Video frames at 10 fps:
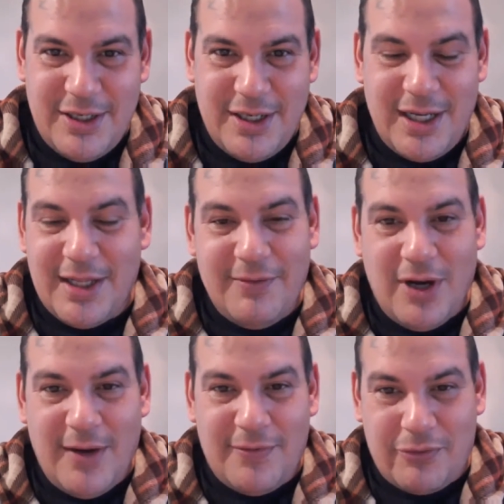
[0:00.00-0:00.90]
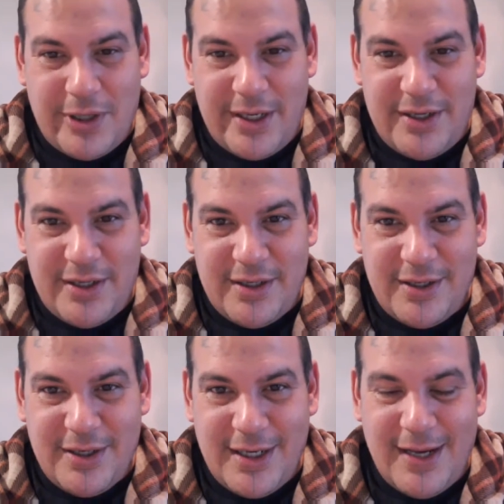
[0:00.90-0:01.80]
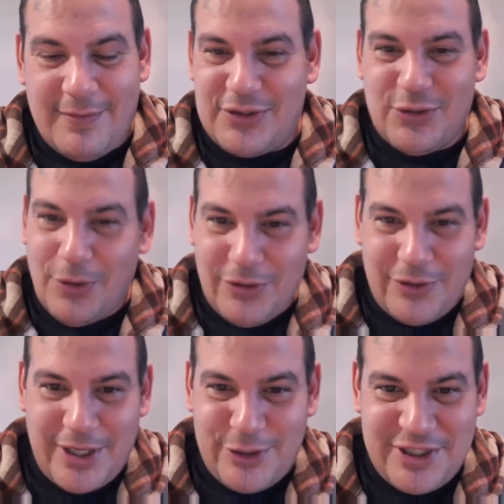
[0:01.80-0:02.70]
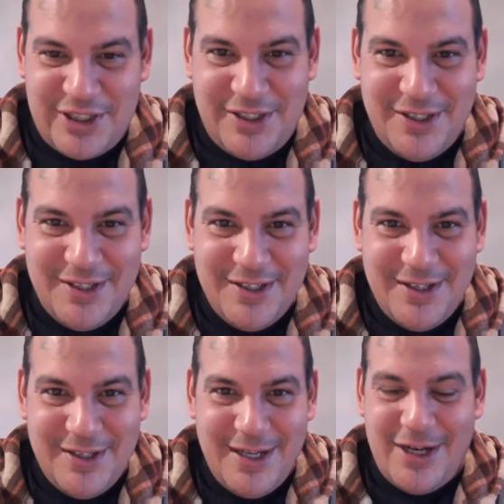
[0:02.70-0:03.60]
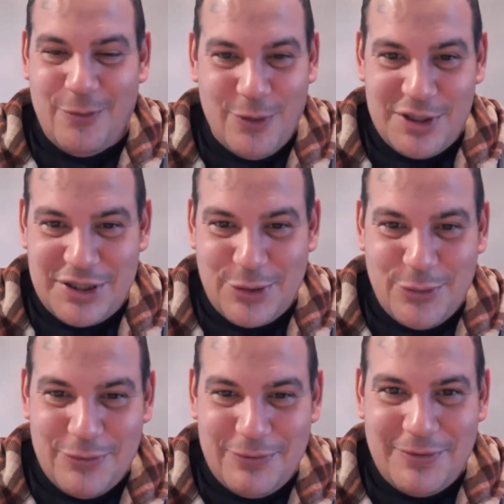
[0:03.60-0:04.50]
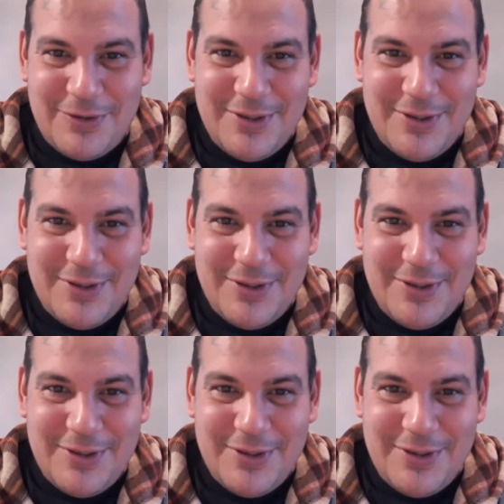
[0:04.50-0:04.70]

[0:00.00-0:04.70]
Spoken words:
I live off grid. I have solar energy and a wood stove,